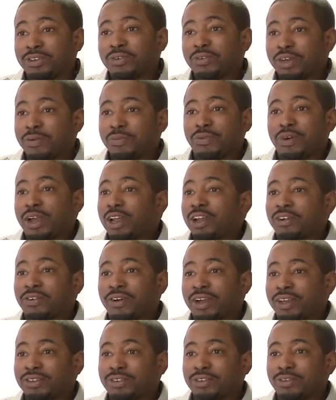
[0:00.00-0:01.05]
You and Brian
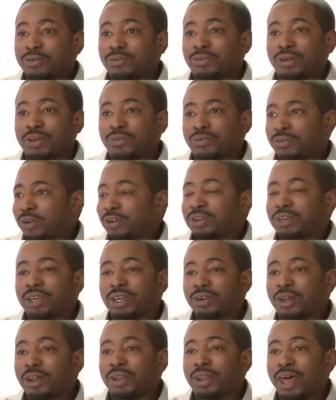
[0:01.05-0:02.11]
Grazer have worked
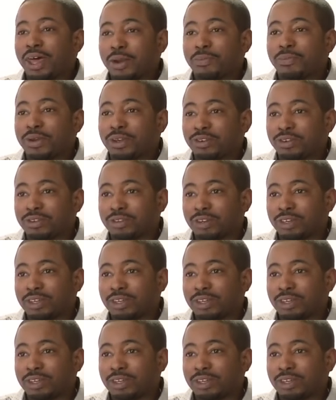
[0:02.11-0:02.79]
together on a lot of pictures,